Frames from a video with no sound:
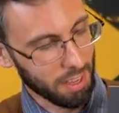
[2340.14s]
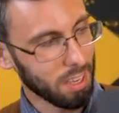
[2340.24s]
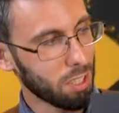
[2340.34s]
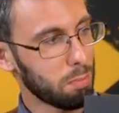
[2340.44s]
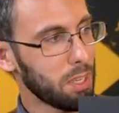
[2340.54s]
like
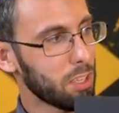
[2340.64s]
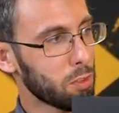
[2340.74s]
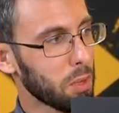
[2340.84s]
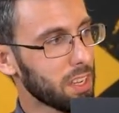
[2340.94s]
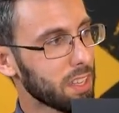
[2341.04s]
I should be
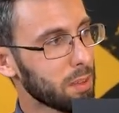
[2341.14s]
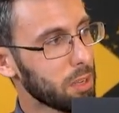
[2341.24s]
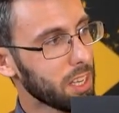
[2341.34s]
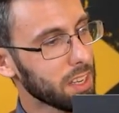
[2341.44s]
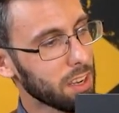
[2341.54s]
displaying them
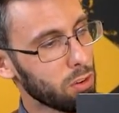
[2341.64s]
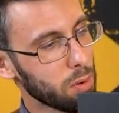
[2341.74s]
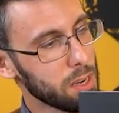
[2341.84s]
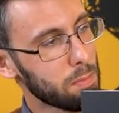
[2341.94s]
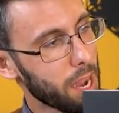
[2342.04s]
in like a
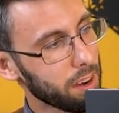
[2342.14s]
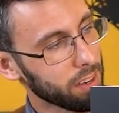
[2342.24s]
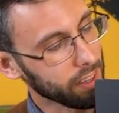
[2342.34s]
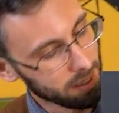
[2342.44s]
grid pattern